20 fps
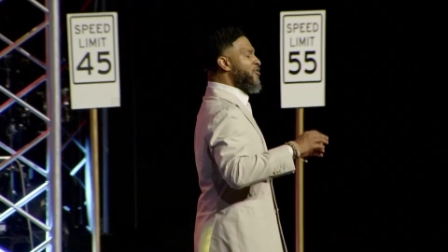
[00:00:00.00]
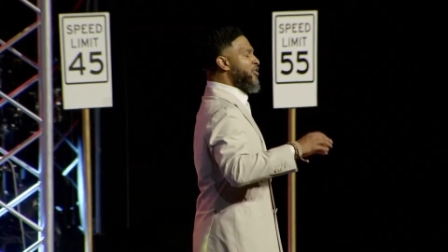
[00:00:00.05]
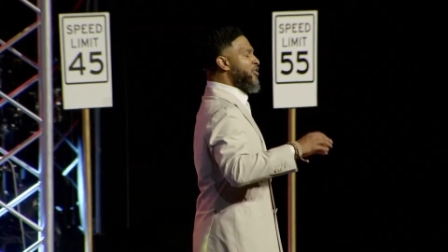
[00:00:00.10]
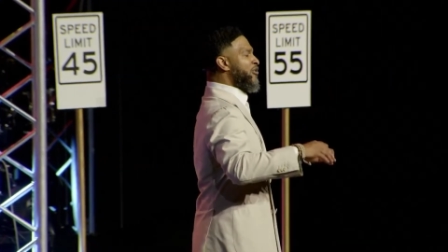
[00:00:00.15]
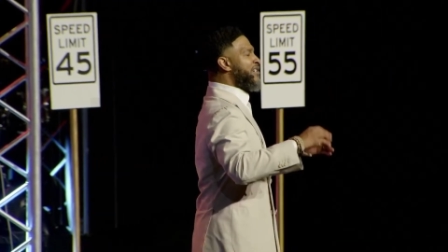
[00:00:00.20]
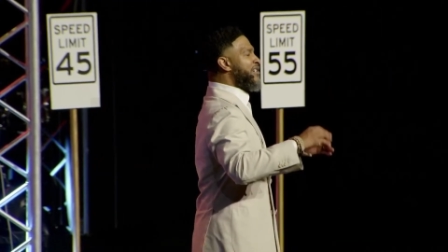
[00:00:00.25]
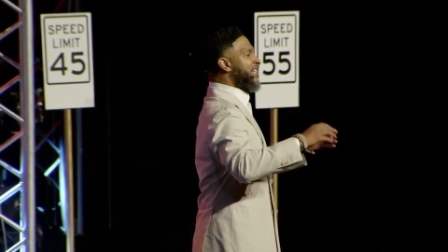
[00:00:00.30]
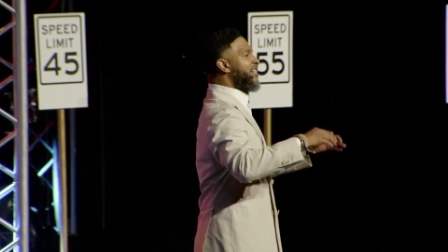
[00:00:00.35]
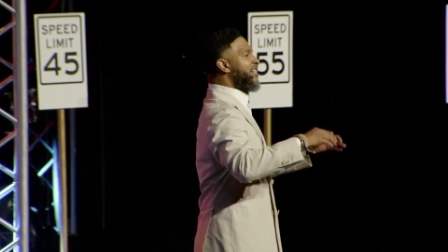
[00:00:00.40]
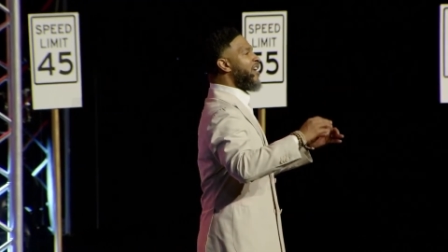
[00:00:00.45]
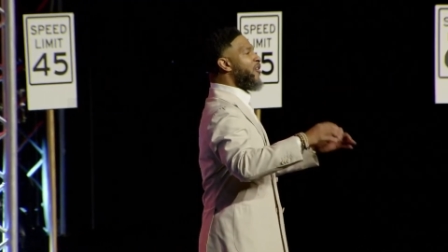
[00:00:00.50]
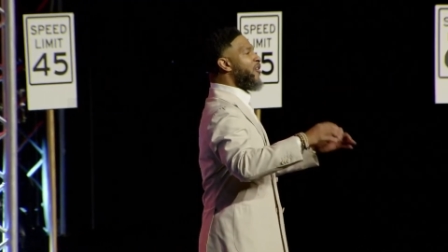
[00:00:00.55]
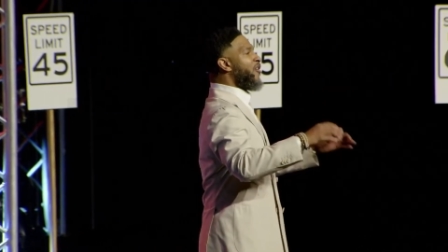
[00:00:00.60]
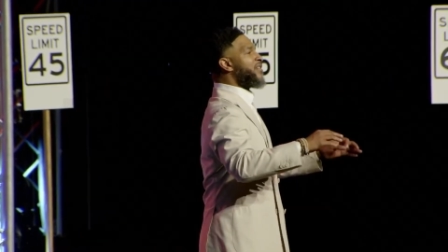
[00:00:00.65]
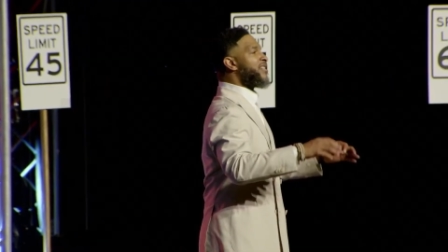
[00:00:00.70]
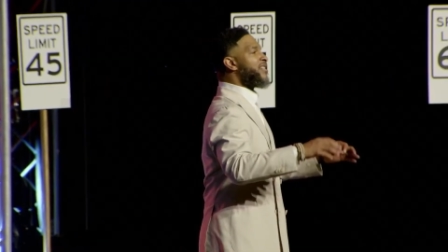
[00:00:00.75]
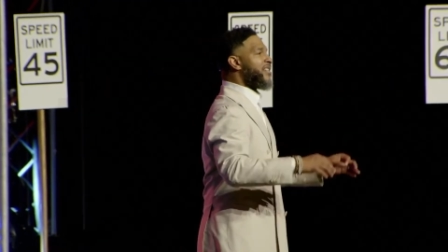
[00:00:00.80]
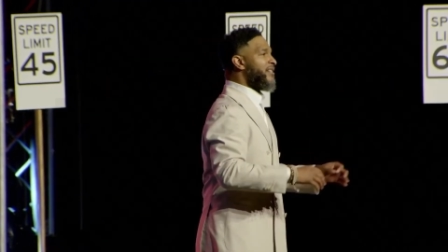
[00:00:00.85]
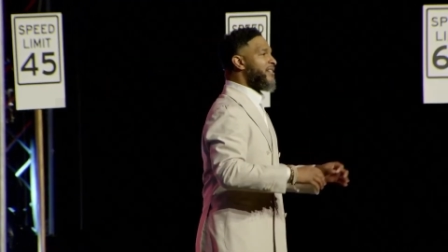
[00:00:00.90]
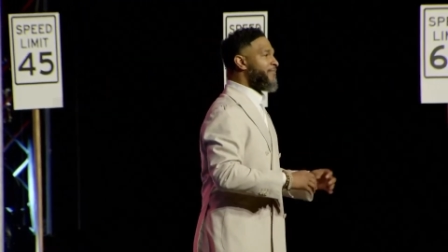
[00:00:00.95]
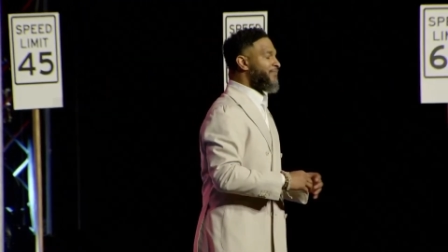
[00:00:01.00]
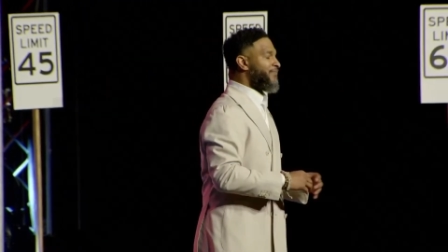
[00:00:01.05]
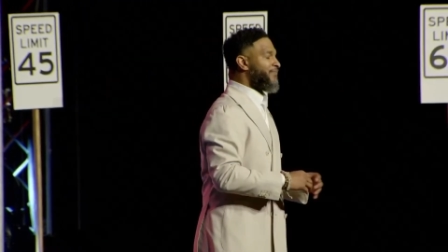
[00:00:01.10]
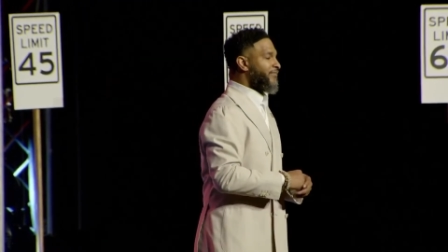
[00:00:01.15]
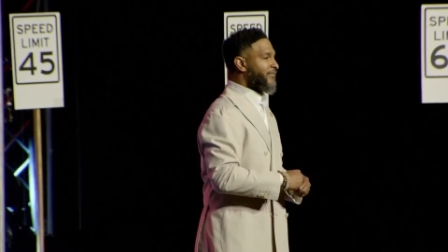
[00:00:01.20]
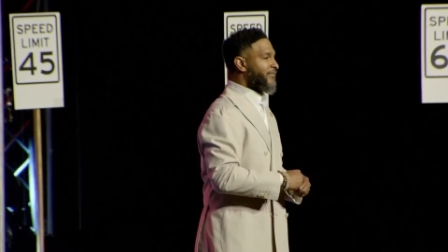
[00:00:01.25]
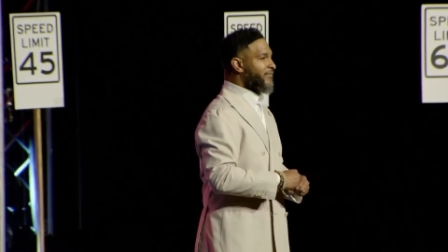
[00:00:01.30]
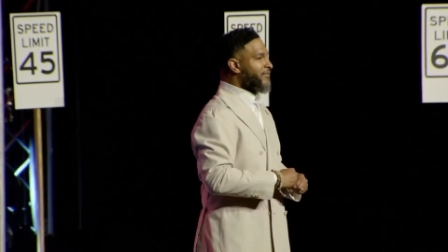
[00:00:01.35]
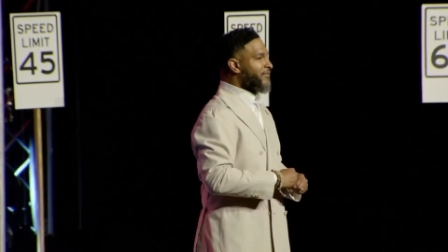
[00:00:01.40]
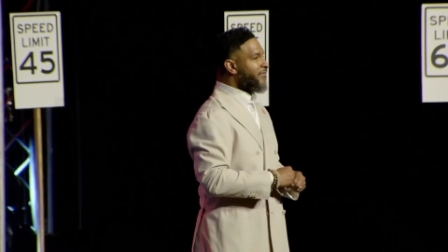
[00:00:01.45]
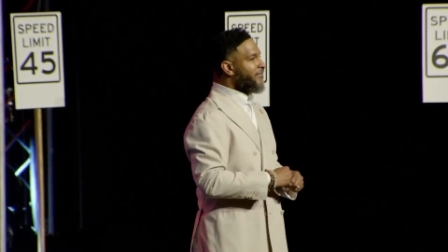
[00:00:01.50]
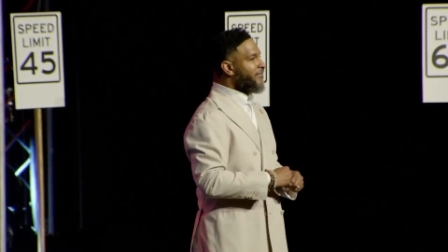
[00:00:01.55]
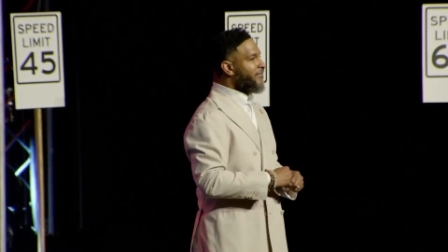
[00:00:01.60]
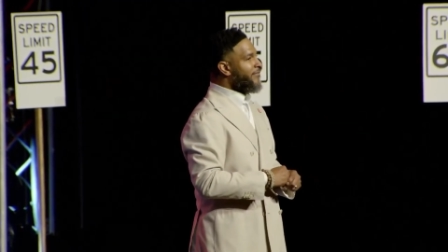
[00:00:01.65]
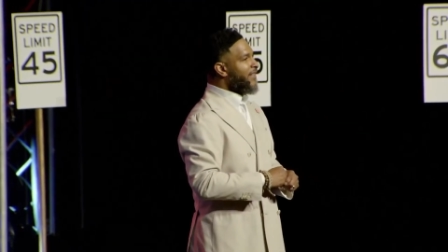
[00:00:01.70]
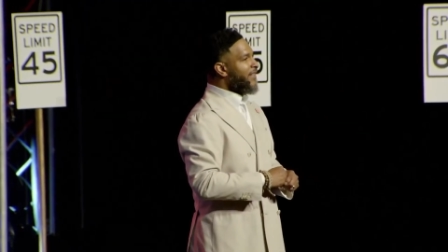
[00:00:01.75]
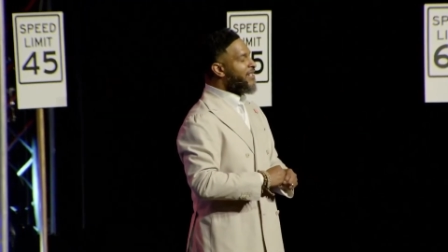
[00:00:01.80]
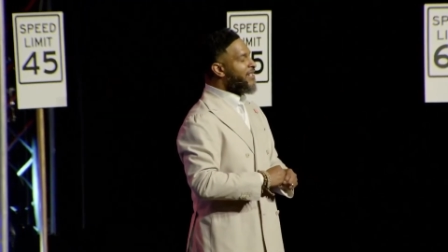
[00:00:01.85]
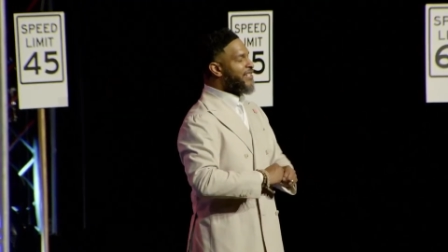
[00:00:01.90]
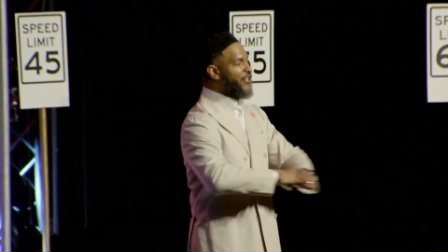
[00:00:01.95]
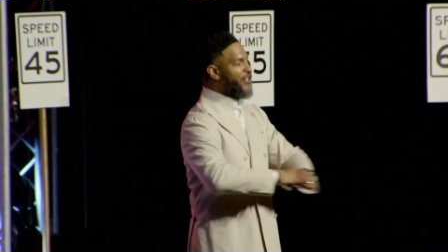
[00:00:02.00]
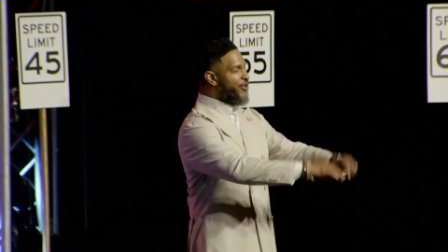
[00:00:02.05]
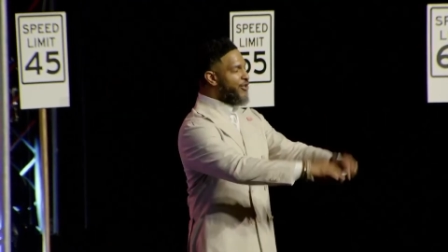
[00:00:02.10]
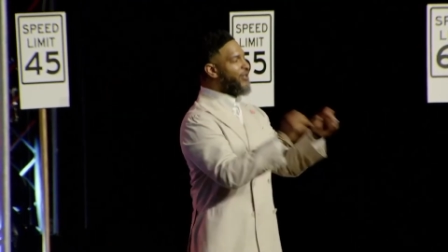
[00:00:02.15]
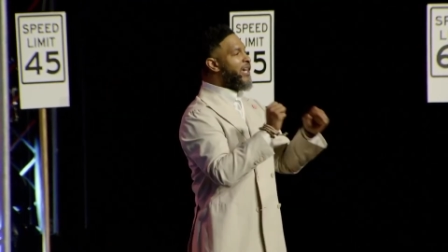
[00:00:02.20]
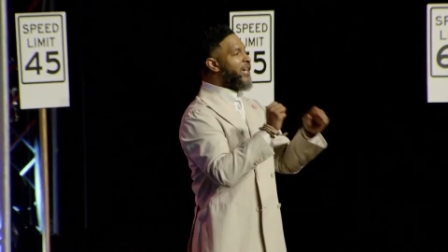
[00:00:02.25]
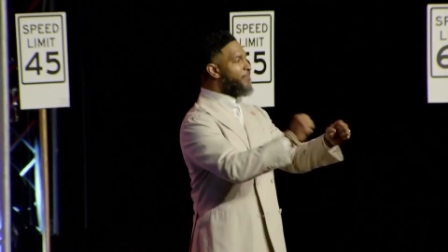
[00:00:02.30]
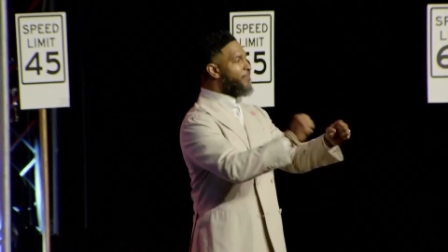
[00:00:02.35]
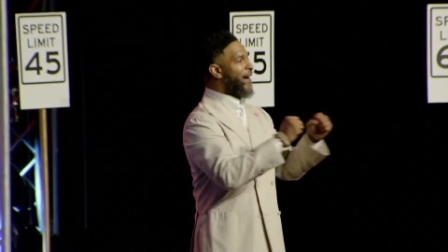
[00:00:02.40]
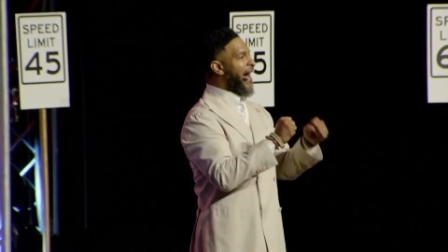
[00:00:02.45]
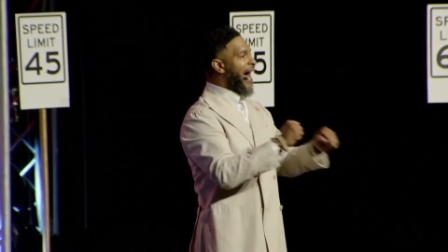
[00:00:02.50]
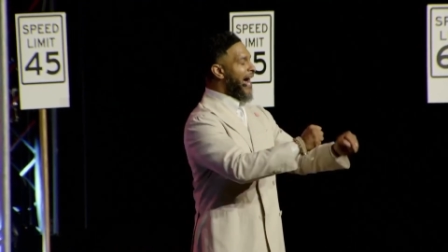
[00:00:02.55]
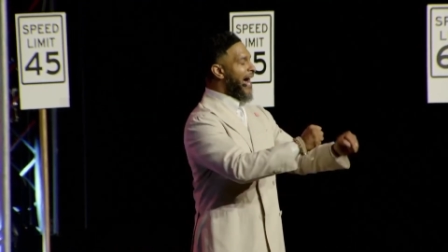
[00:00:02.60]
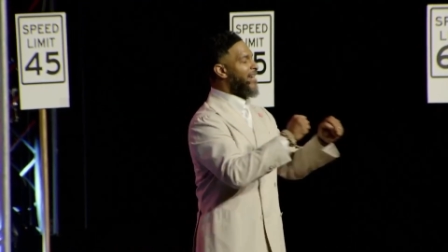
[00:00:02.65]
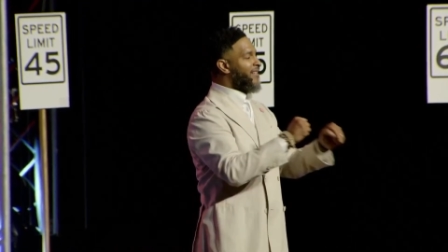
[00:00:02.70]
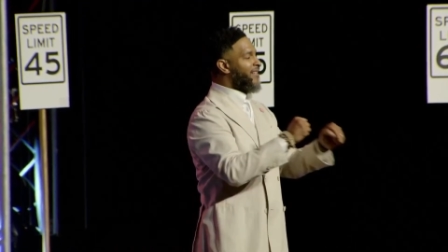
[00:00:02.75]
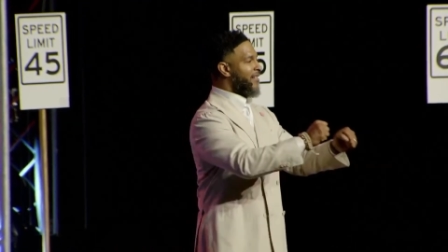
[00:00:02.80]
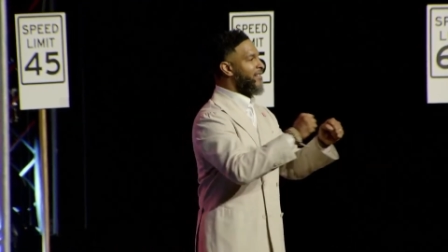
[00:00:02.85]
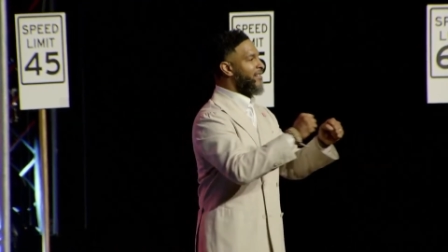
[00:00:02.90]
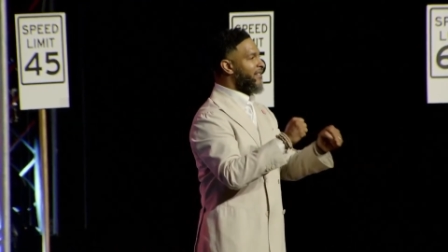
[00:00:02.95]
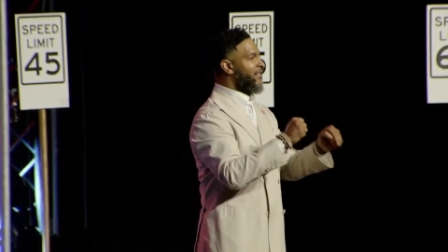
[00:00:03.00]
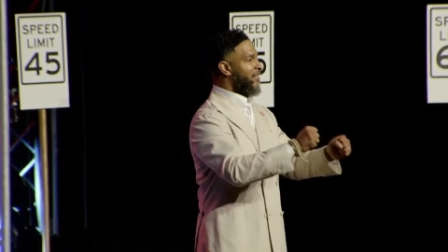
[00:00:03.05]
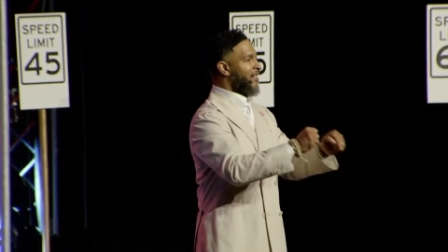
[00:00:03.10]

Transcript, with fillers: usually notice it till you get behind the,